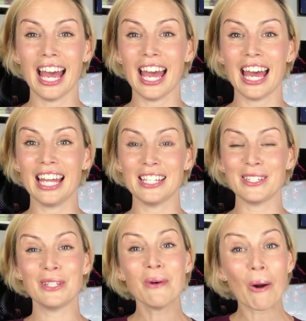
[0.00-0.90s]
And
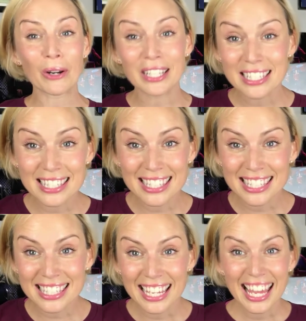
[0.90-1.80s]
you
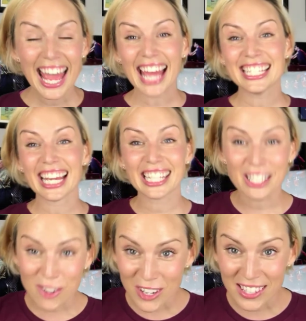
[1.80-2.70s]
artists and
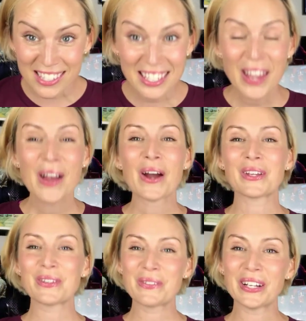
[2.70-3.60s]
technicians are
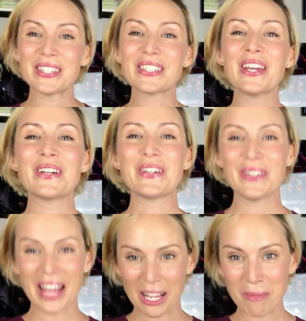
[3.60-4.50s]
the ones who
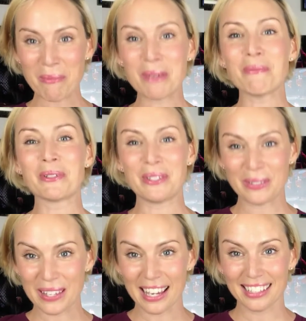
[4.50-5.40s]
help people do
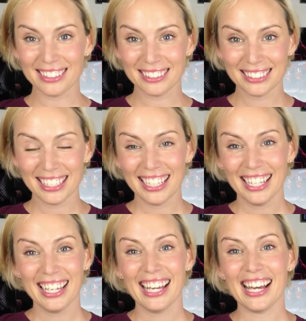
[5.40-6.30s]
that.
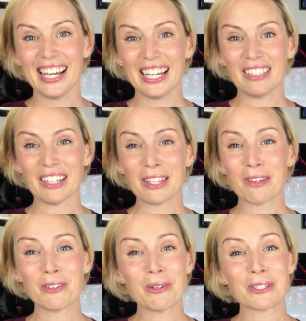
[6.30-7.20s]
I
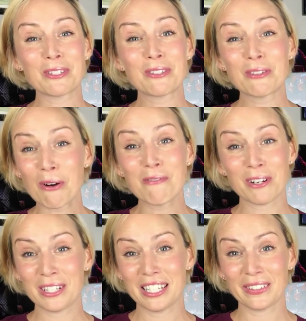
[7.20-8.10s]
love you all so
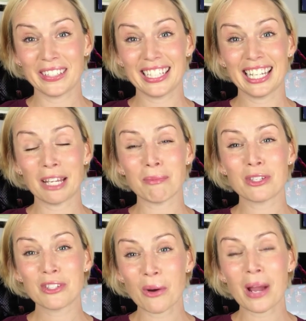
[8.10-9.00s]
very dearly, and I'm
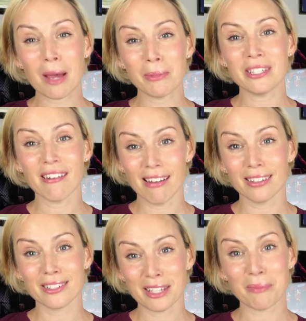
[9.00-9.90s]
so happy to
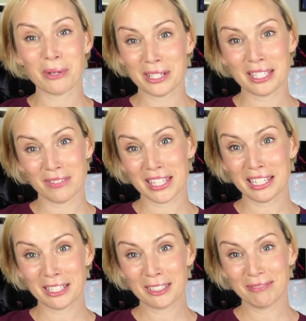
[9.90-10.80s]
honor Sun Prairie Civic
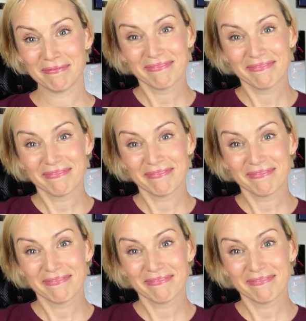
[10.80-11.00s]
Theater.